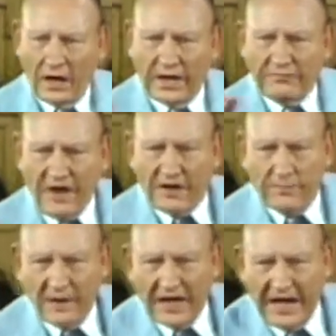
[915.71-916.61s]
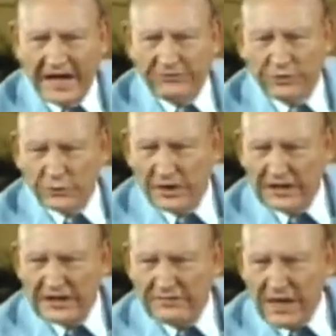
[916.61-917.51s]
invariably I have to
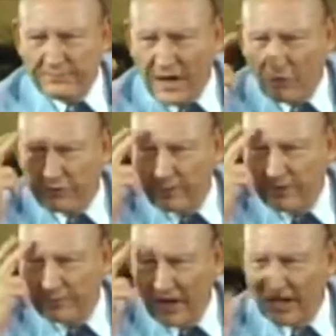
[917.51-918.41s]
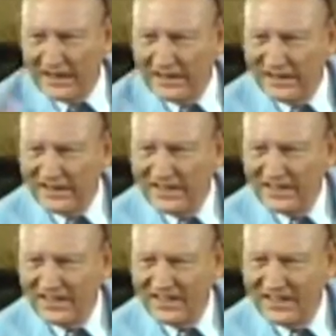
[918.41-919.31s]
relieve that power from his mind.
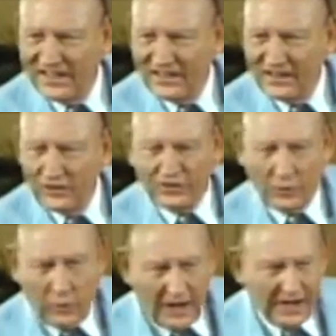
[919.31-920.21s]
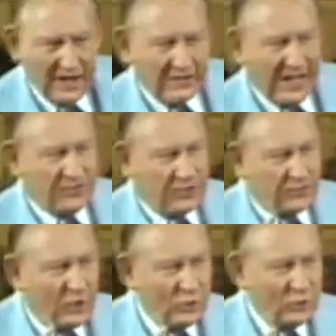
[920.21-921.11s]
You say, why? That's the
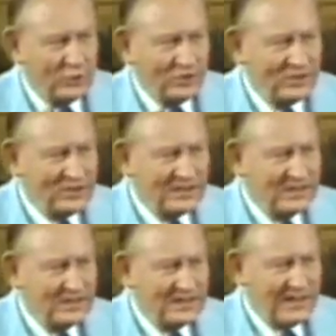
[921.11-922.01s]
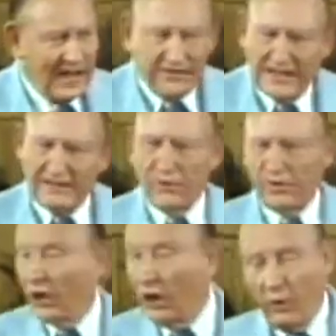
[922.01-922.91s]
throne. And the
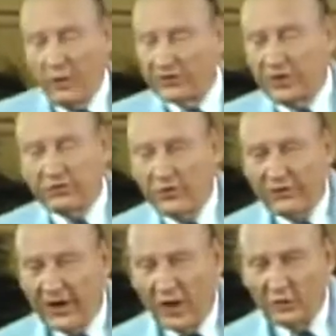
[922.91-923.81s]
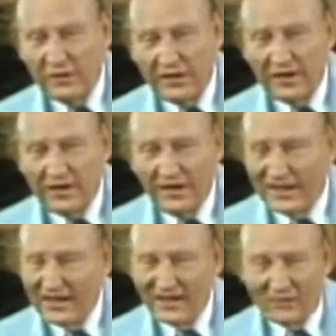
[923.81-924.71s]
devil always looks for a throne.
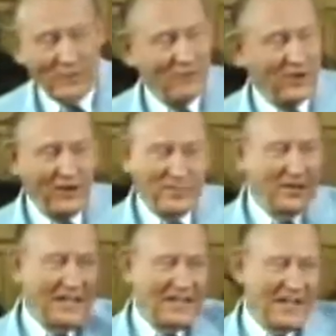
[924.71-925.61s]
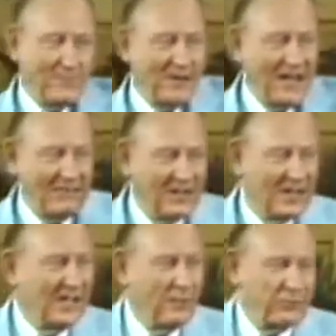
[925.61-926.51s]
From the very beginning up in heaven,
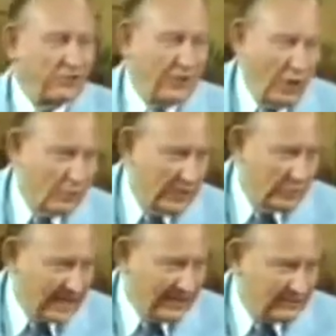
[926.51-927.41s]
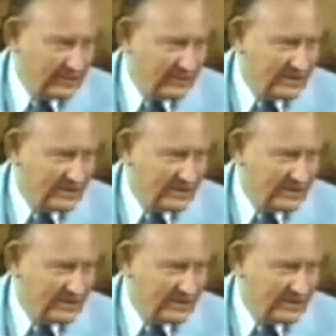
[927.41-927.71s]
it was a throne he was after.